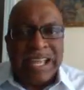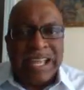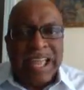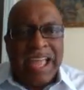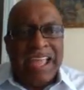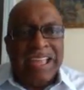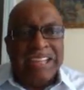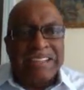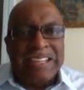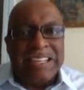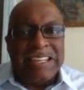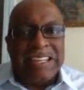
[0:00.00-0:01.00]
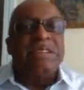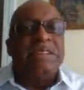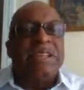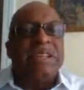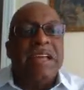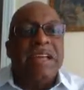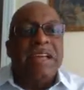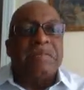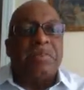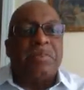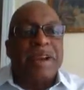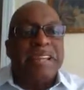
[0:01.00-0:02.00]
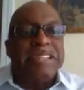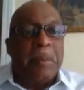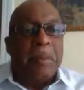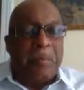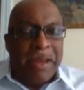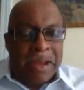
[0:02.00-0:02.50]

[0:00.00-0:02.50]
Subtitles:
and even brings a better